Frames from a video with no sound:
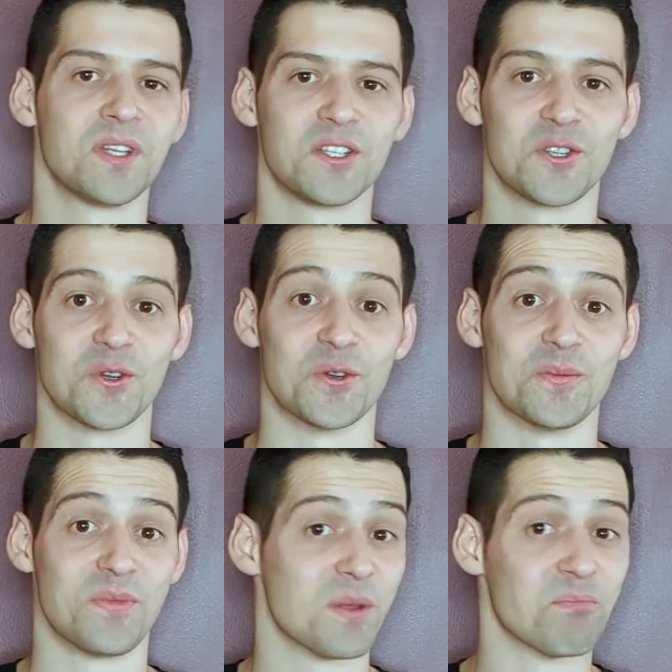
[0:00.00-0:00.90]
to
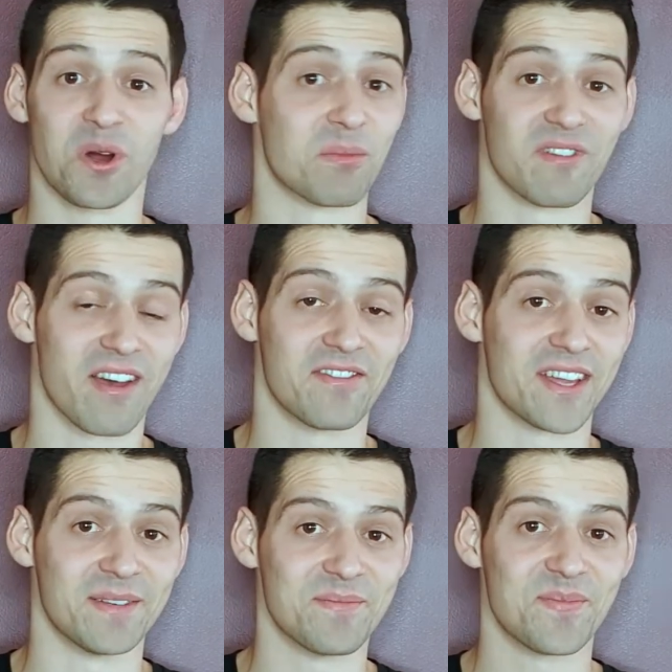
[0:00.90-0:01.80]
the bottom of our feet
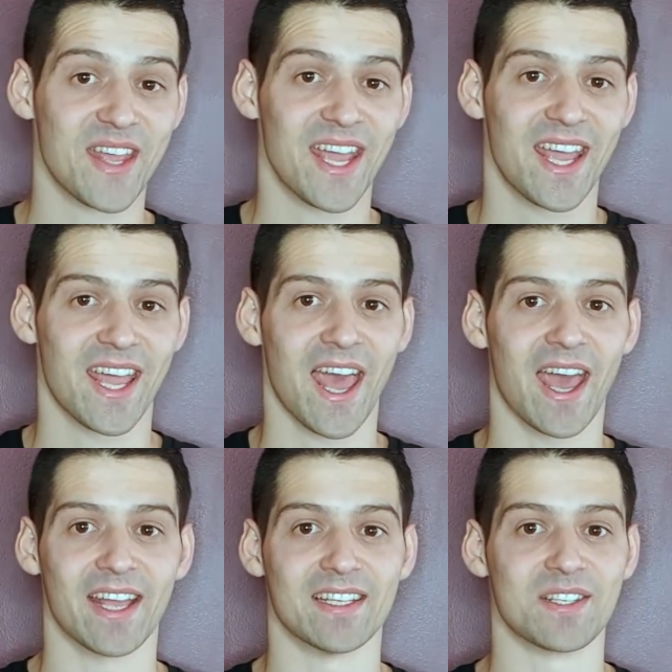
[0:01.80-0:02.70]

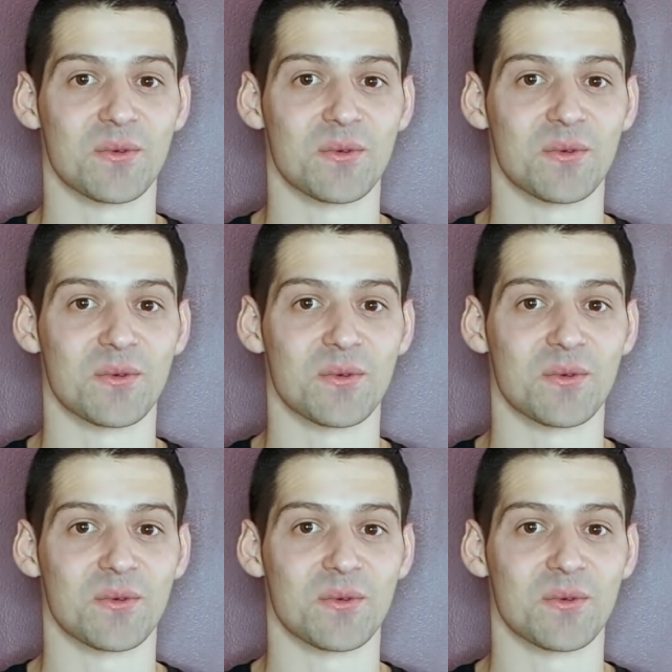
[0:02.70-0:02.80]
and